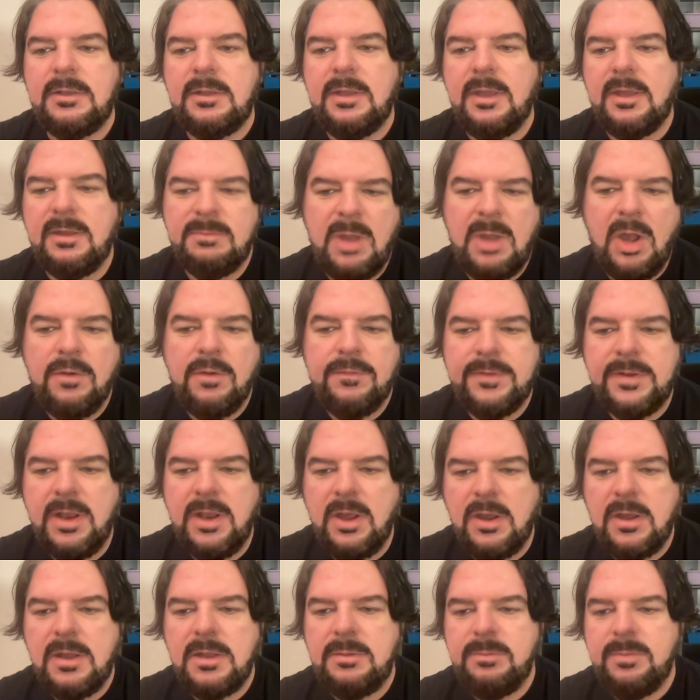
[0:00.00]
off and
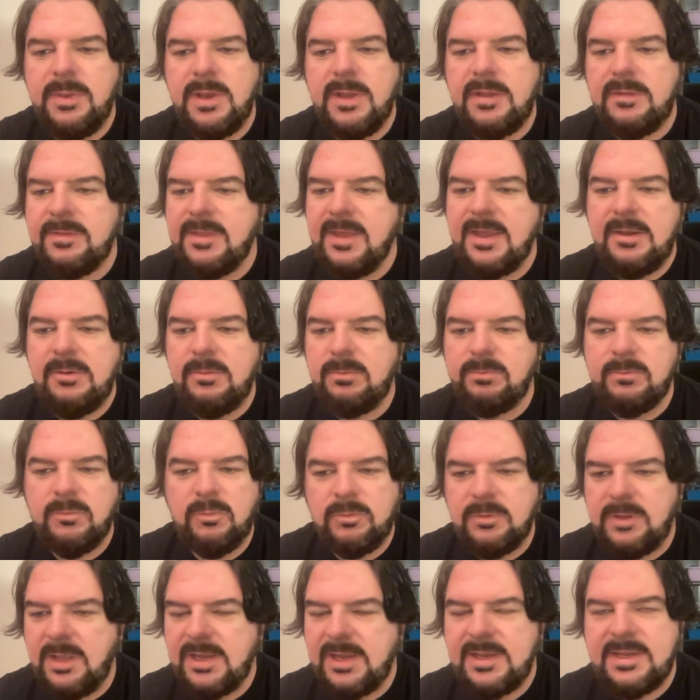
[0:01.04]
on, but they,
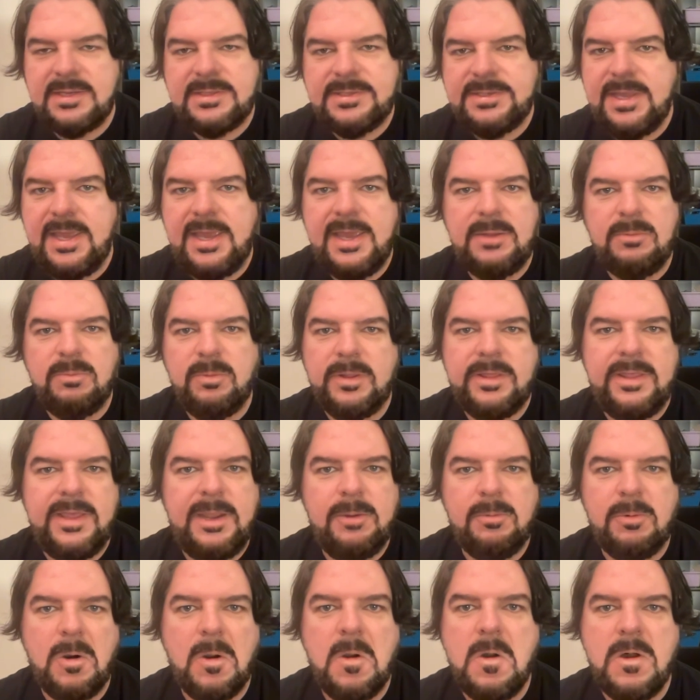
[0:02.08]
like I said, when
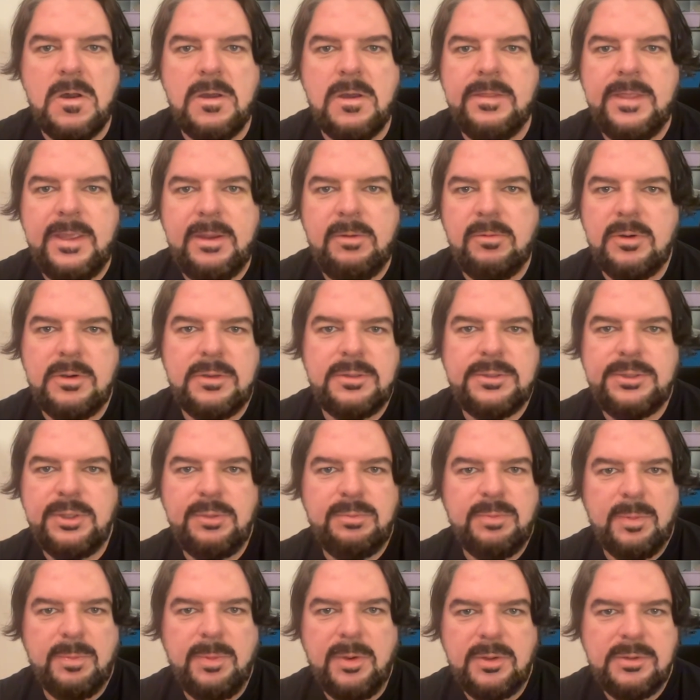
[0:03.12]
they were on, they were a
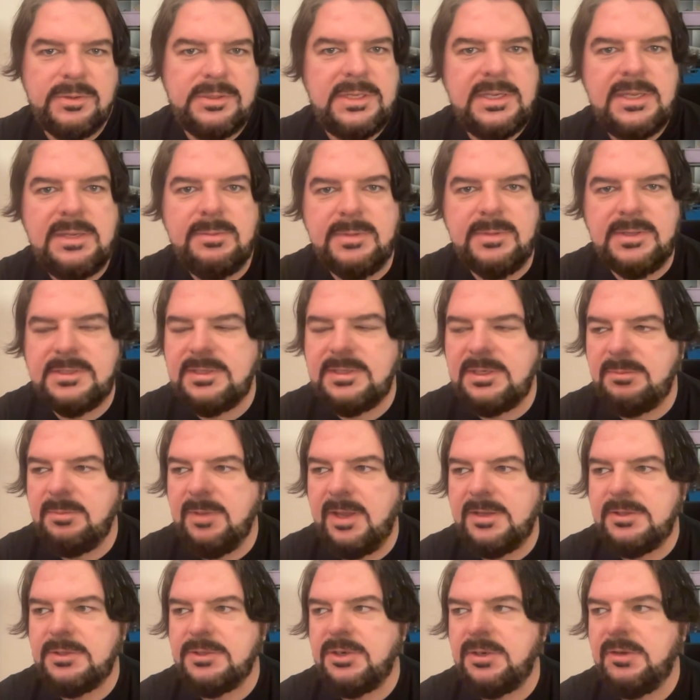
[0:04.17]
Super Bowl team, it seemed
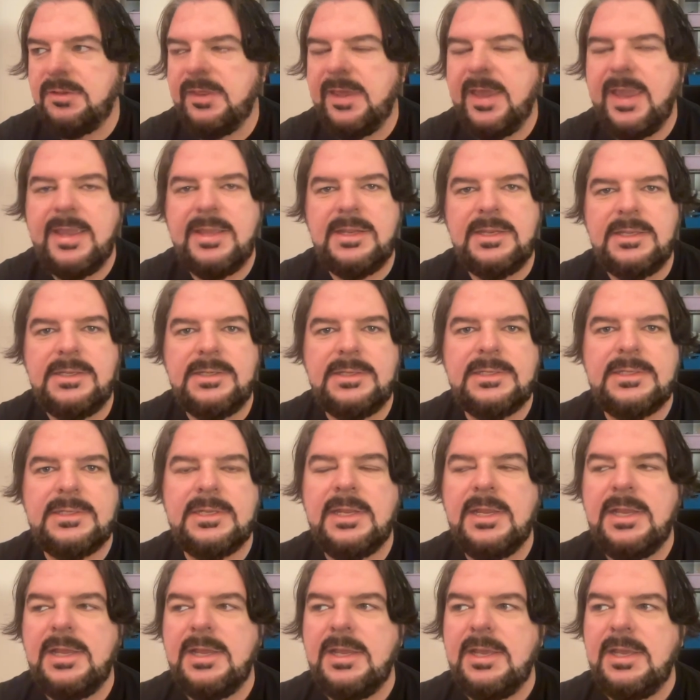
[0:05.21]
like, during the 80s.
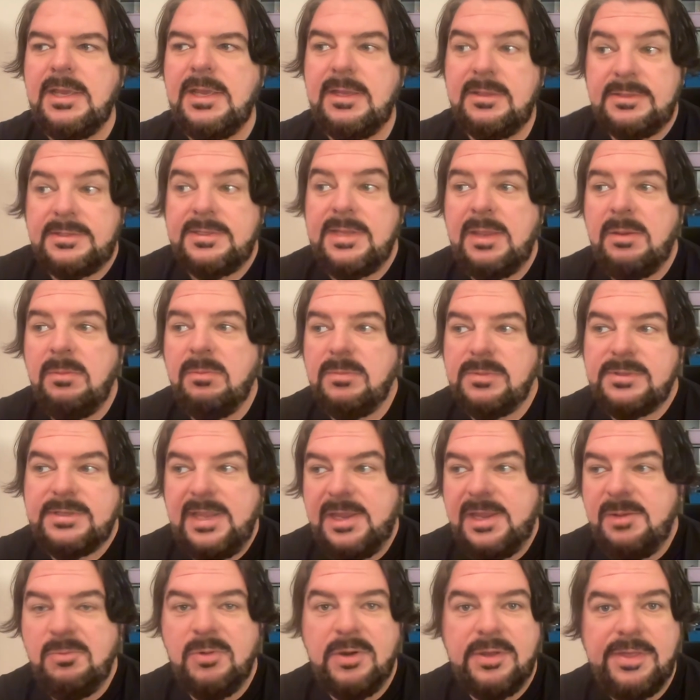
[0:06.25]
And
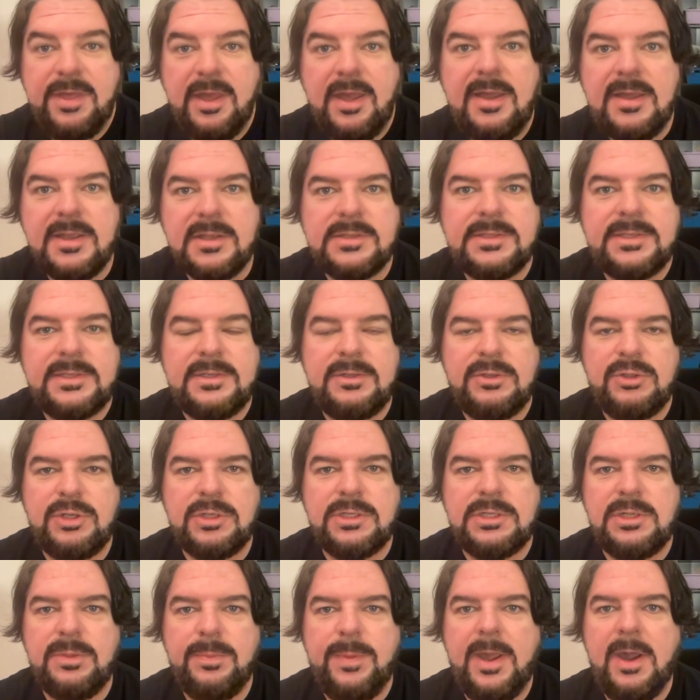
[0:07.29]
same with us,
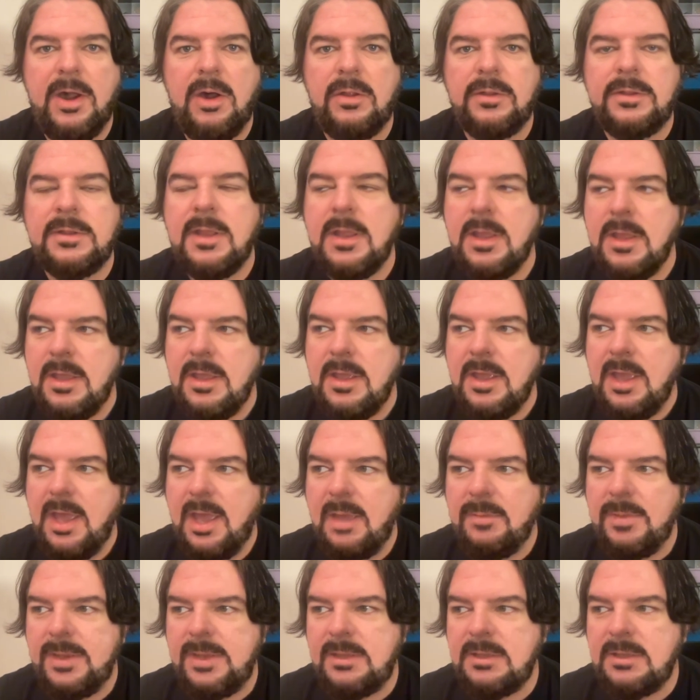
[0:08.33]
just about.
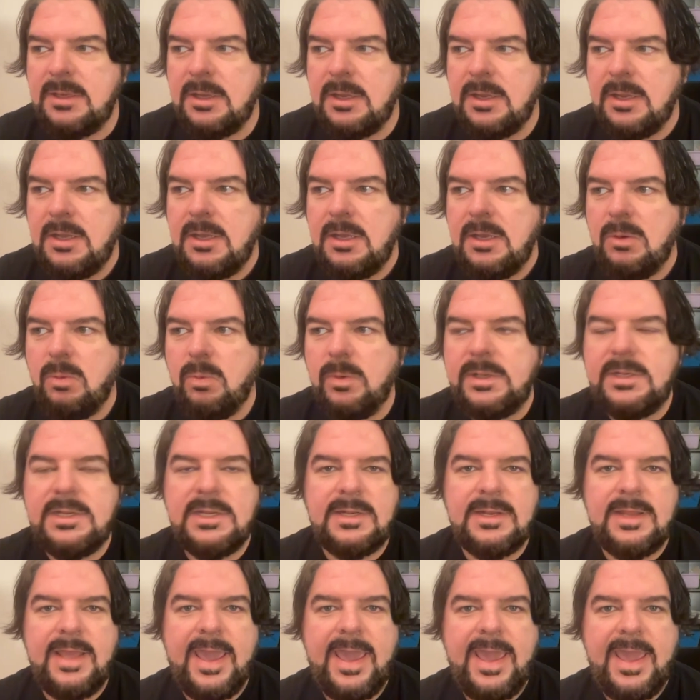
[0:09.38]
I mean, we
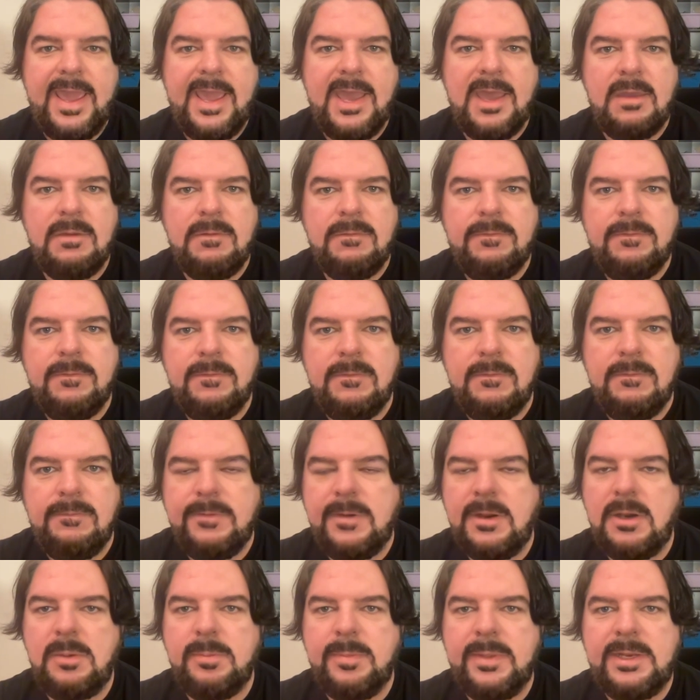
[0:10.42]
didn't have
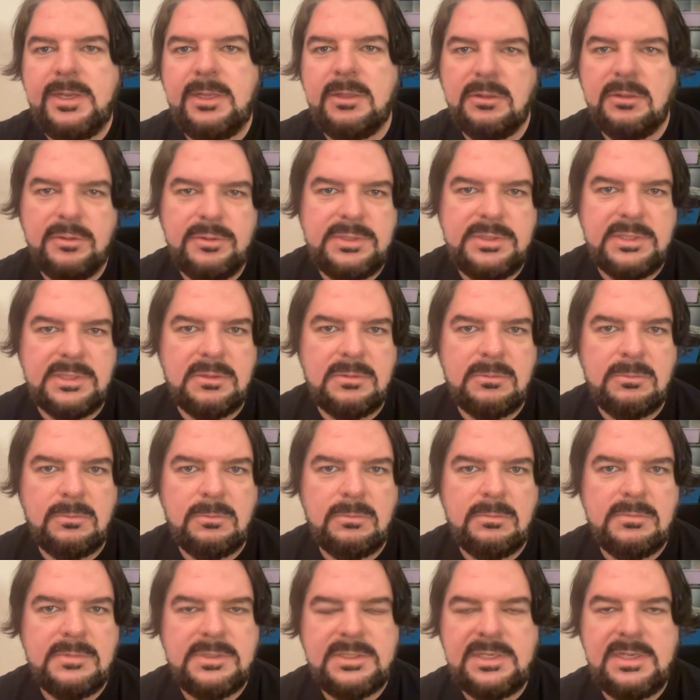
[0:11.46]
very many losing
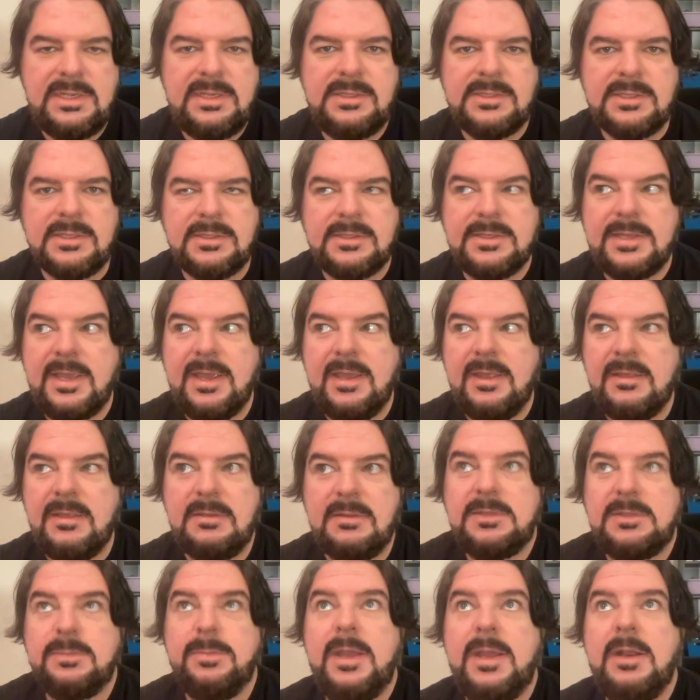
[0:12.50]
seasons.
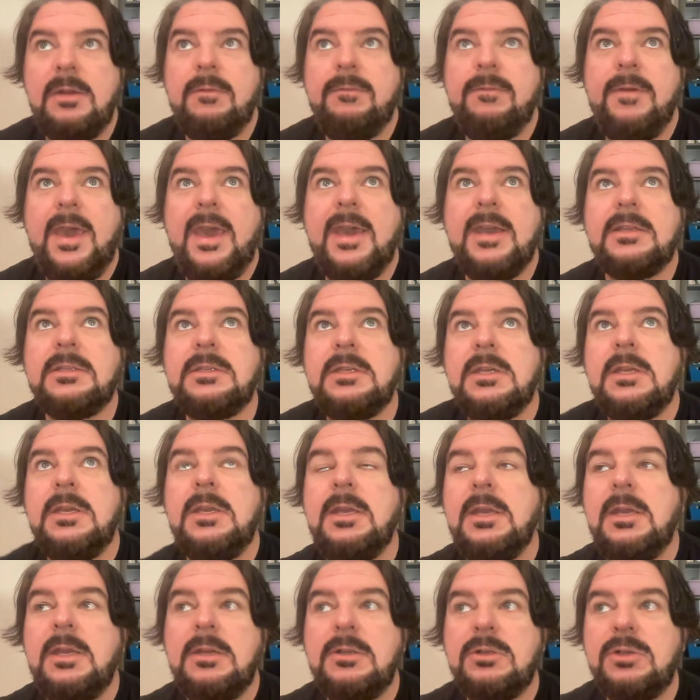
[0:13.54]
As a matter of fact,
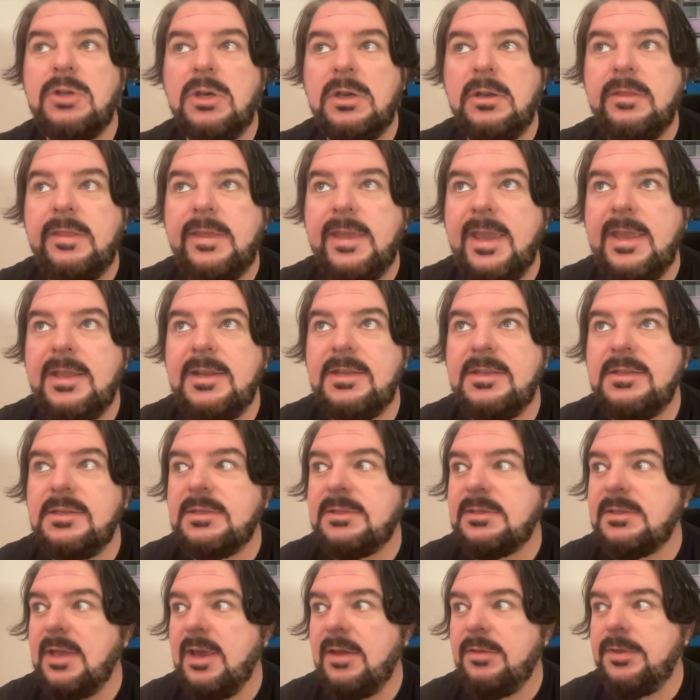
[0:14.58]
during the
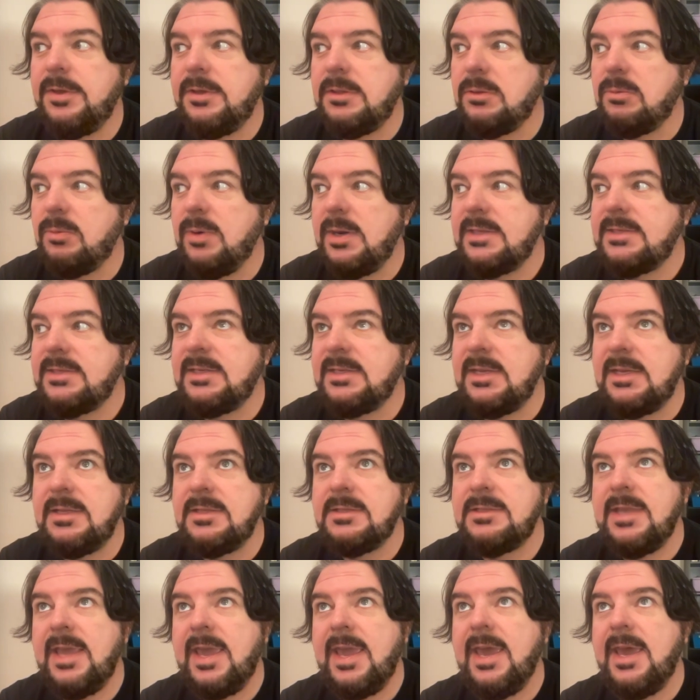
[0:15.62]
80s, I think the
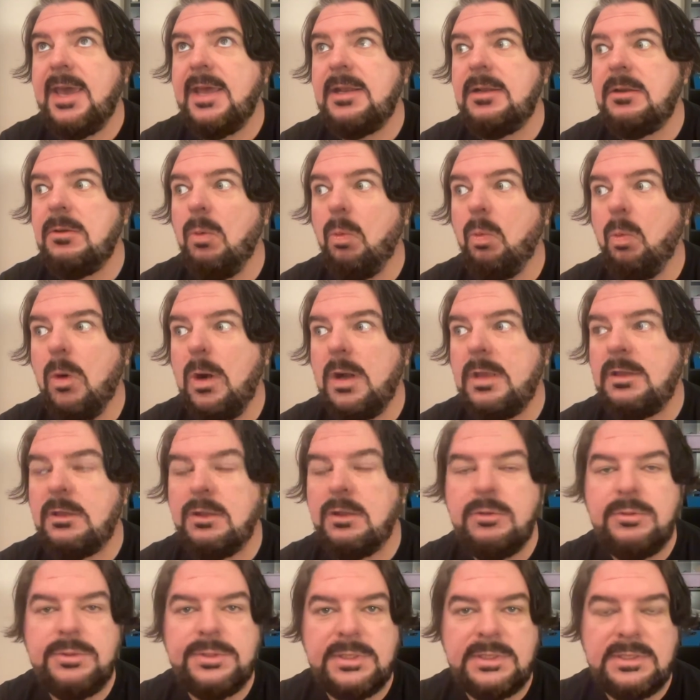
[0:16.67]
Redskins had one
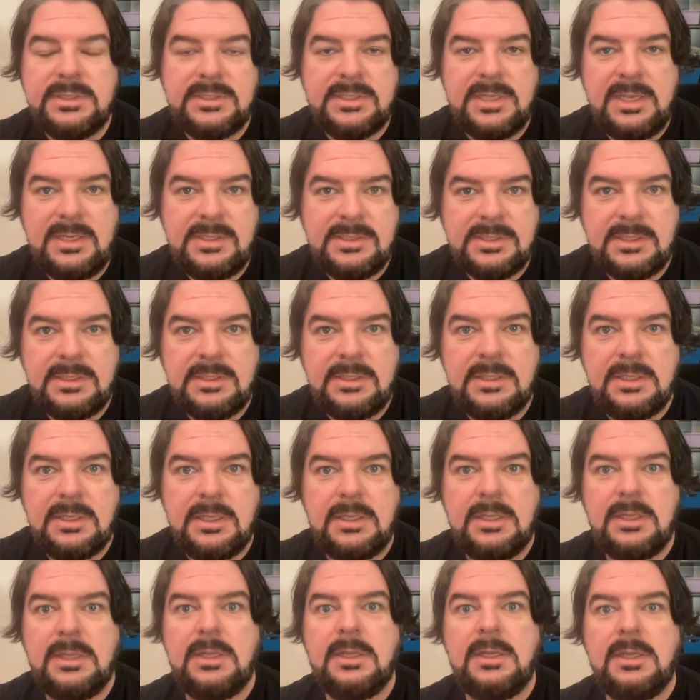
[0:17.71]
losing season
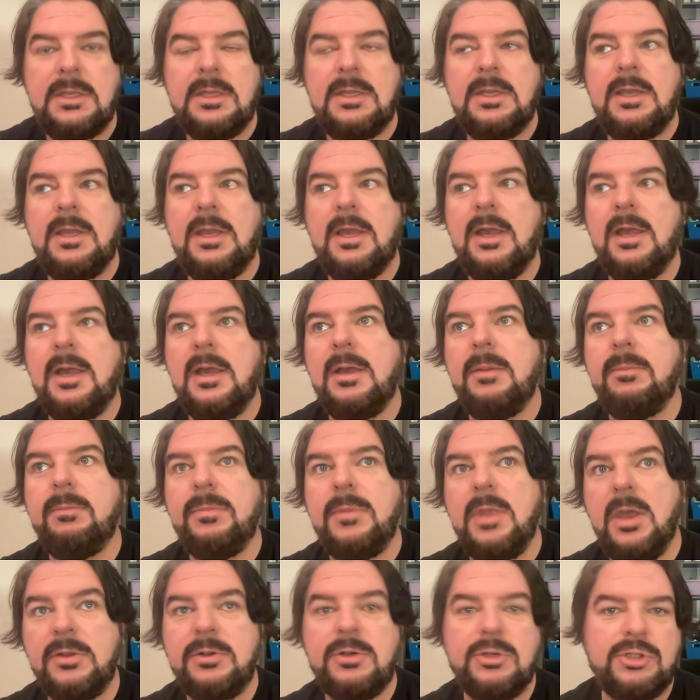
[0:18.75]

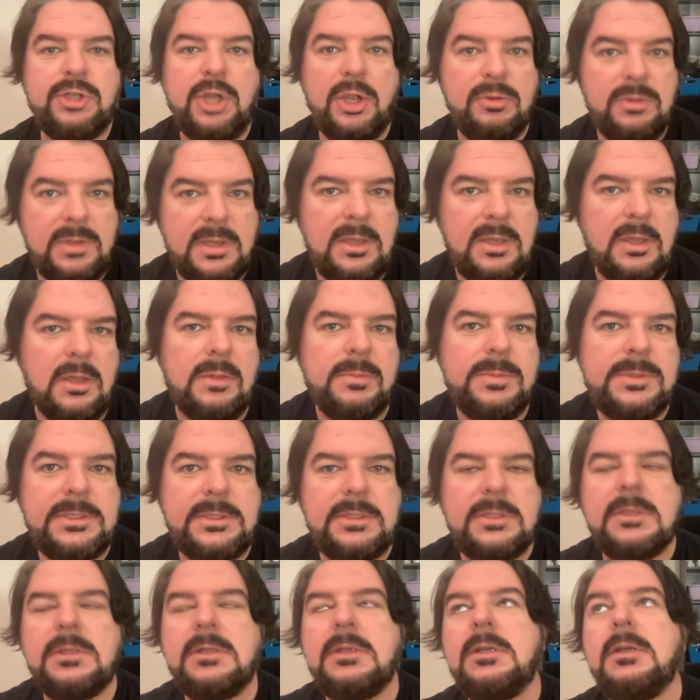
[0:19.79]
under Joe Gibbs.